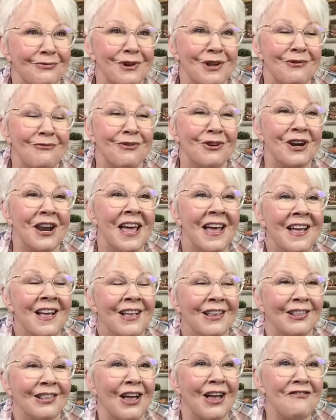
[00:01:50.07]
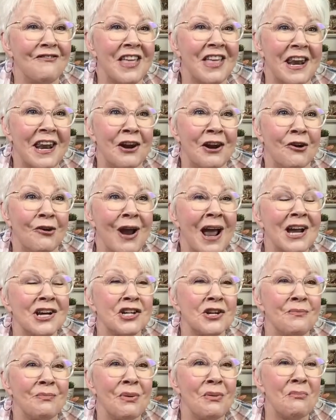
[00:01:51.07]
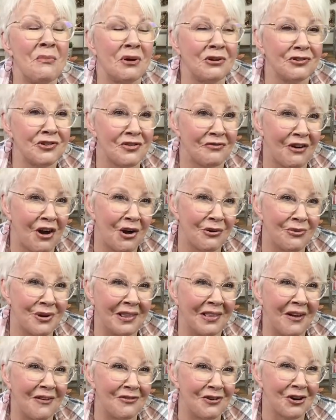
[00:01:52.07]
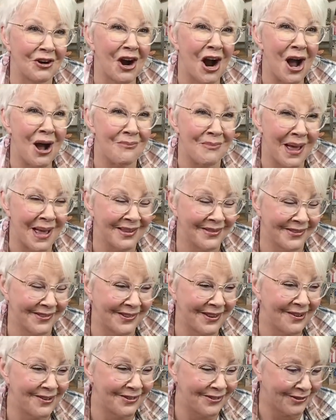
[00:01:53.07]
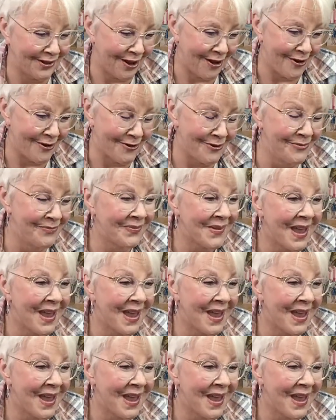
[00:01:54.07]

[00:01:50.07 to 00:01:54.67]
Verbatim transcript: We would love that interaction, but most of all, we love your comments. So,